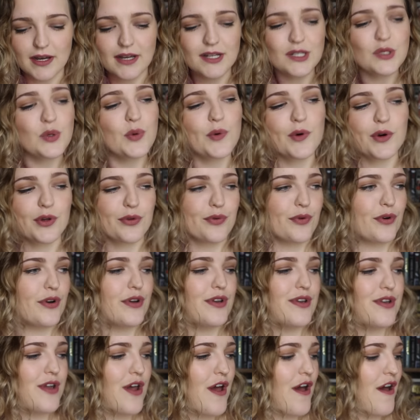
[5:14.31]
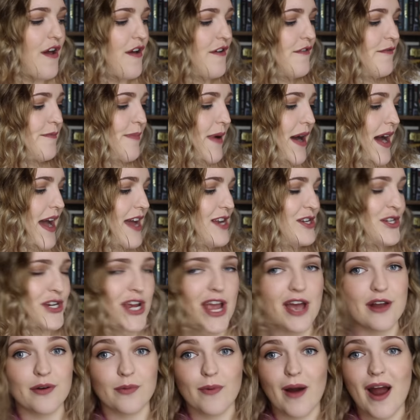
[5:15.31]
I tore through Nerve by
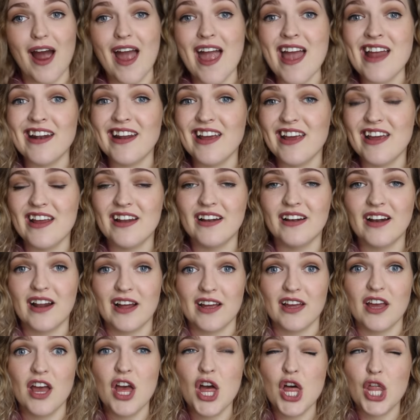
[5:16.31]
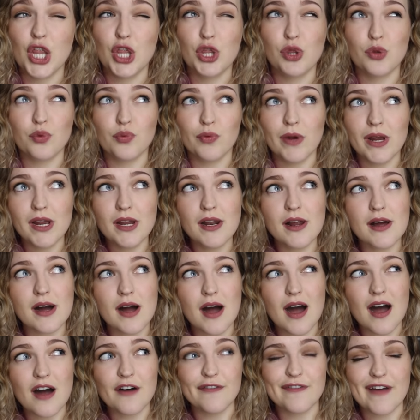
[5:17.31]
Jeanne Ryan in like three and a
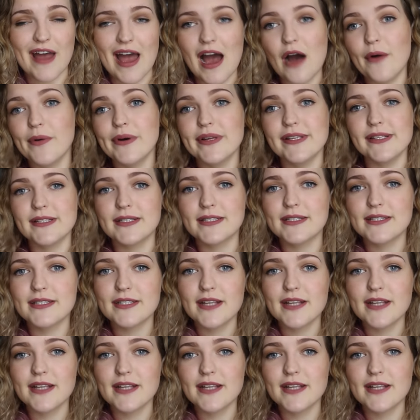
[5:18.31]
half hours.